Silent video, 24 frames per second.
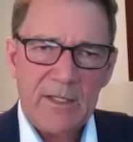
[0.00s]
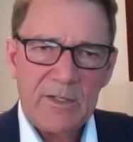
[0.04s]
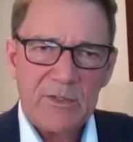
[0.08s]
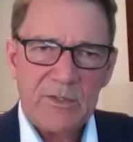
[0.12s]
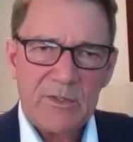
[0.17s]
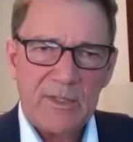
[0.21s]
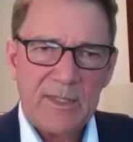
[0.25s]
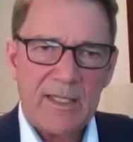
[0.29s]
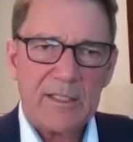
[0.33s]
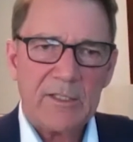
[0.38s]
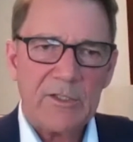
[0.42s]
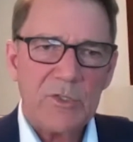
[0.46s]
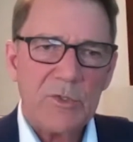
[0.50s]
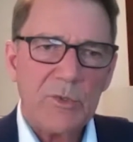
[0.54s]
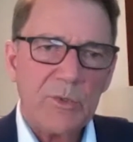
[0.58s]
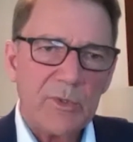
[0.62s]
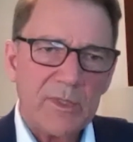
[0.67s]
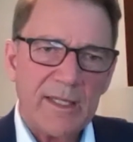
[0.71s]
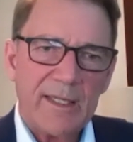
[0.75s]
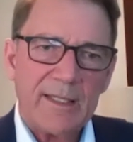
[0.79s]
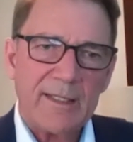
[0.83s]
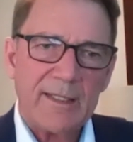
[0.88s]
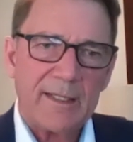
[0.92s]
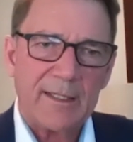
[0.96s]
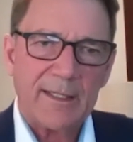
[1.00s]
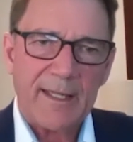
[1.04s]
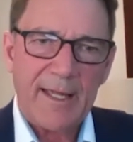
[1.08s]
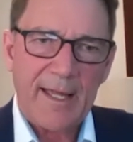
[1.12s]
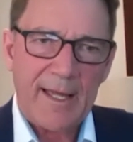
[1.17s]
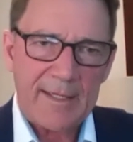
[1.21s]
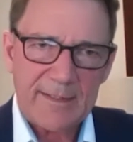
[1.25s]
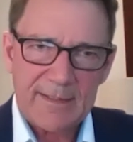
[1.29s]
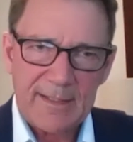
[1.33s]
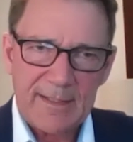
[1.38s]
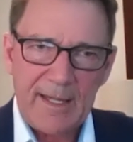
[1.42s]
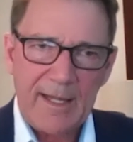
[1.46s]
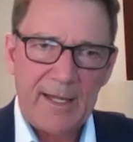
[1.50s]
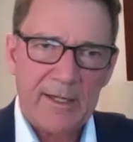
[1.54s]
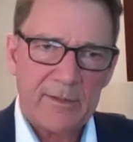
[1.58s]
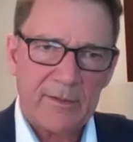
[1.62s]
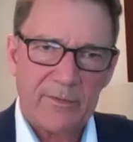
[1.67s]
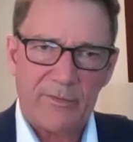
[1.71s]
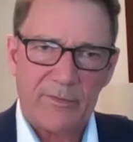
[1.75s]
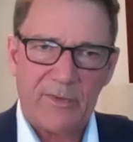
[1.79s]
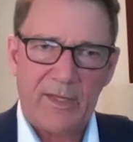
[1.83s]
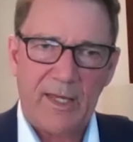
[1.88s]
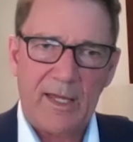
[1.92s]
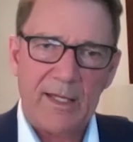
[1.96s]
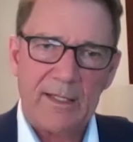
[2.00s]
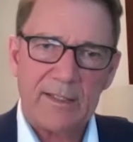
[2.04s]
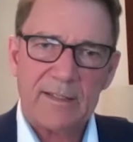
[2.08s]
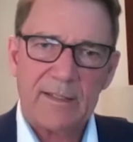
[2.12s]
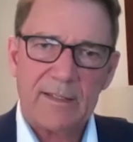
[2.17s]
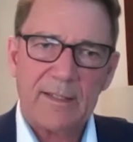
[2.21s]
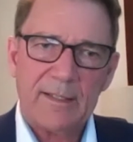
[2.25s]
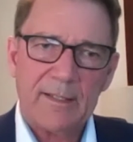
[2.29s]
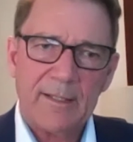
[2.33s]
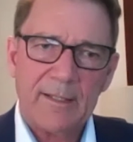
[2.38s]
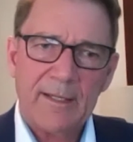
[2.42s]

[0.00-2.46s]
So they do get a gas out of that,